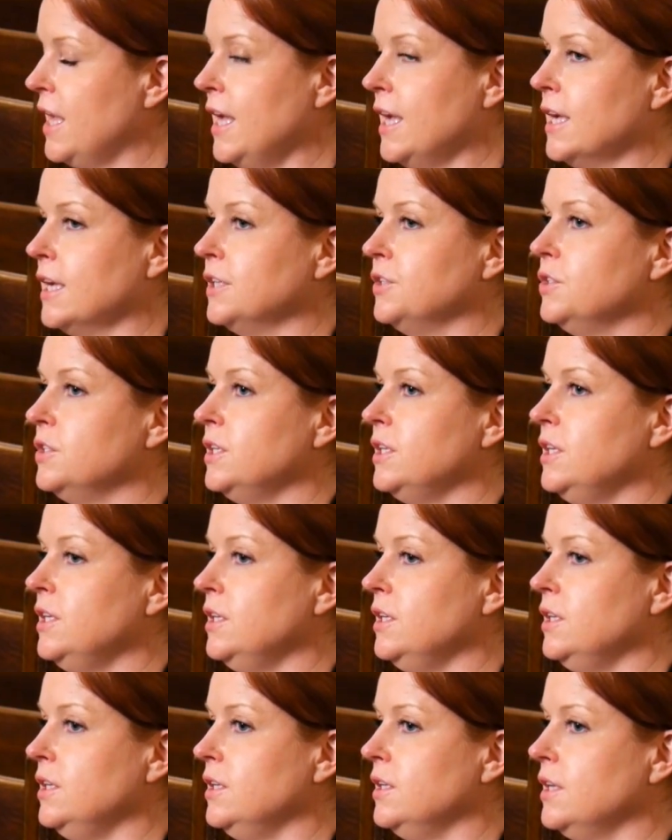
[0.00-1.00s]
And
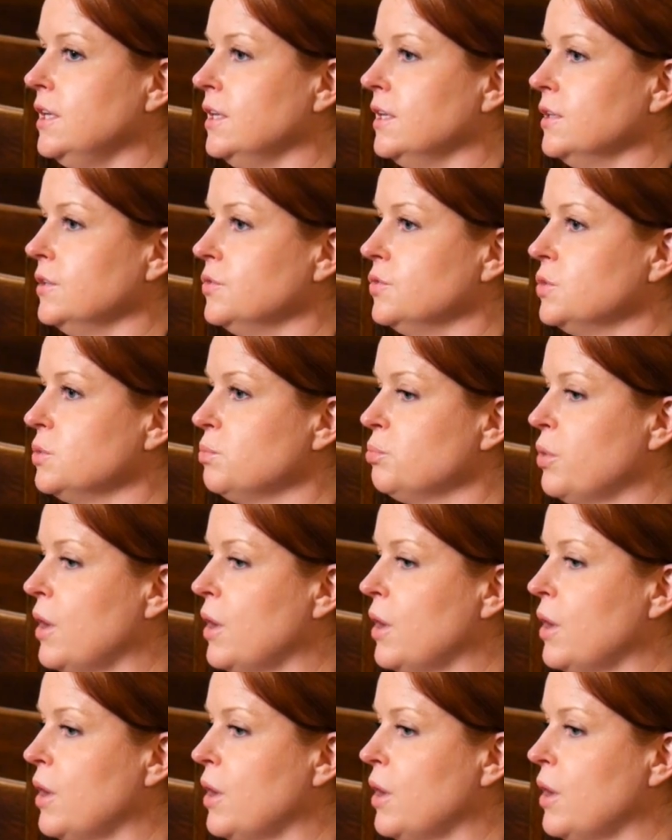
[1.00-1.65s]
he is